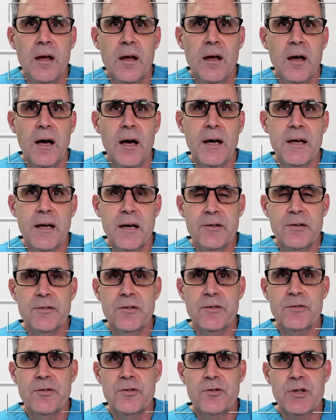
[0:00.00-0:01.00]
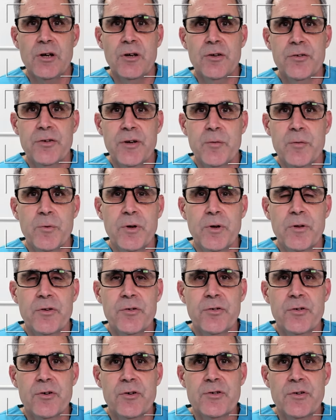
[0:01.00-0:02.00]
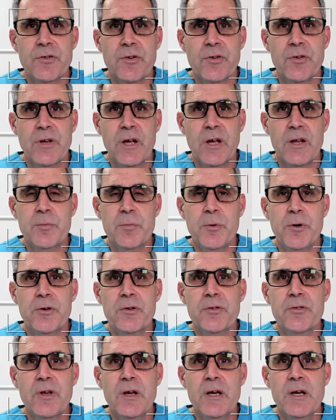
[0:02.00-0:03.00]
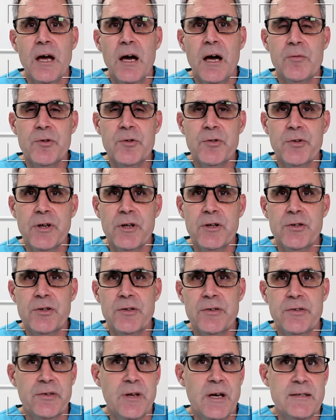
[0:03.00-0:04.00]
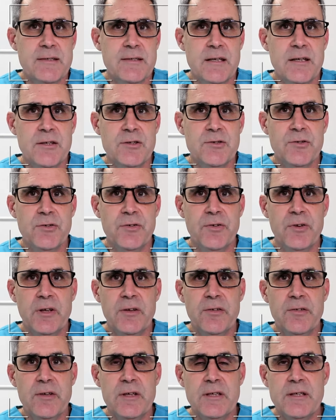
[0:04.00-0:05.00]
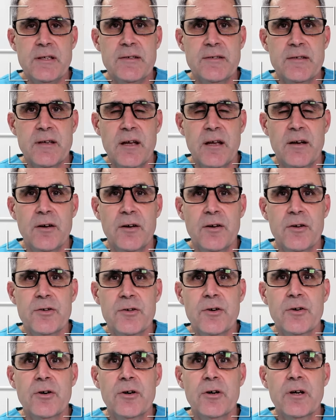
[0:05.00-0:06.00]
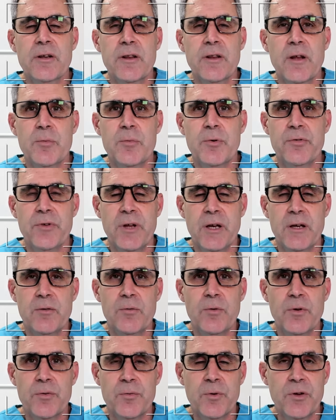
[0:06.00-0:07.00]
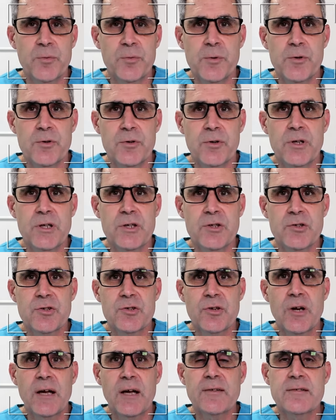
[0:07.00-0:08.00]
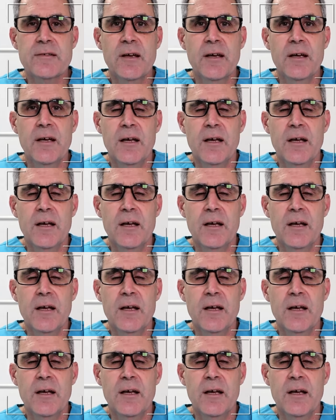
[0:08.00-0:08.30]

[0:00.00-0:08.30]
Hi guys, this is Charles and I'm one of the surgeons at Southpaws. I'm just going to discuss an interesting CT scan on a dog that presented with respiratory distress.